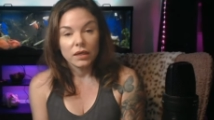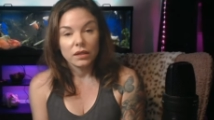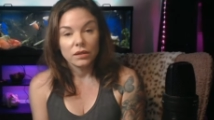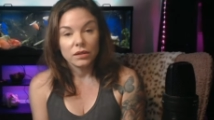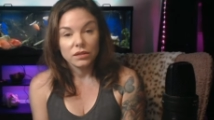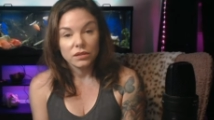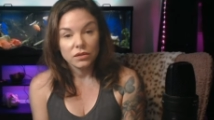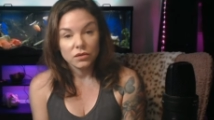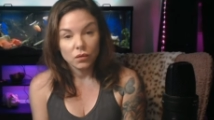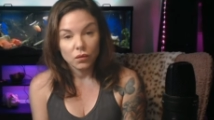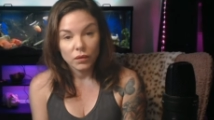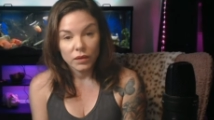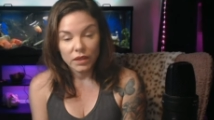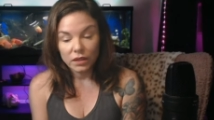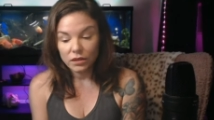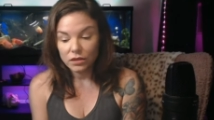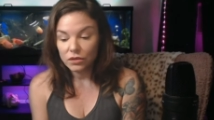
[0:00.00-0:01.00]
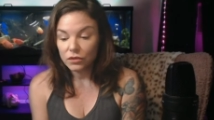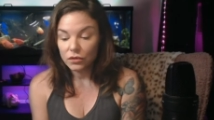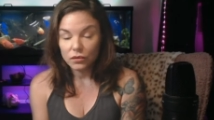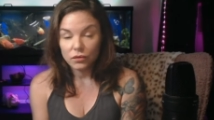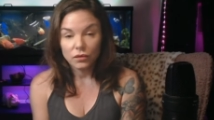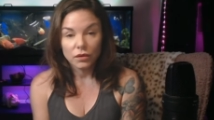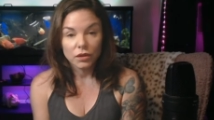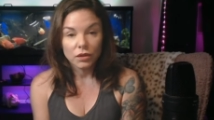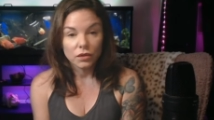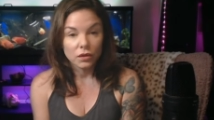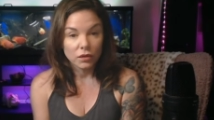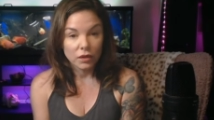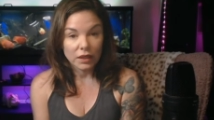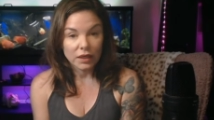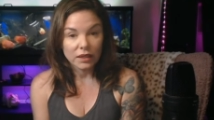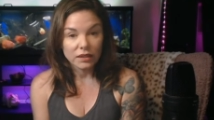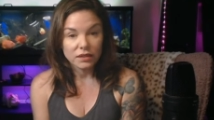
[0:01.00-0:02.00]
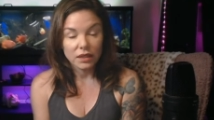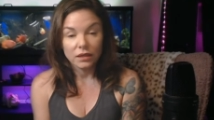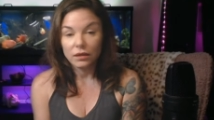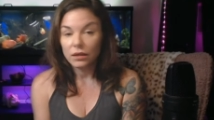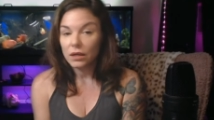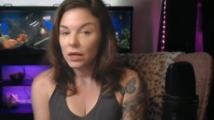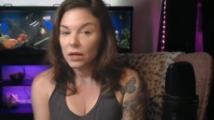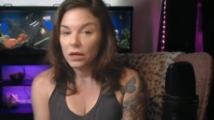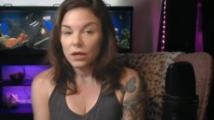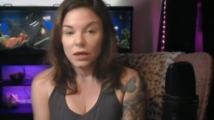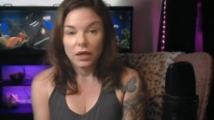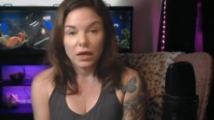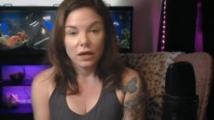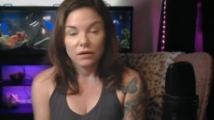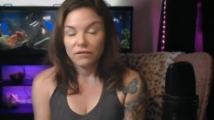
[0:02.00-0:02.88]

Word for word: And this is a week to, you know, like I said, kind of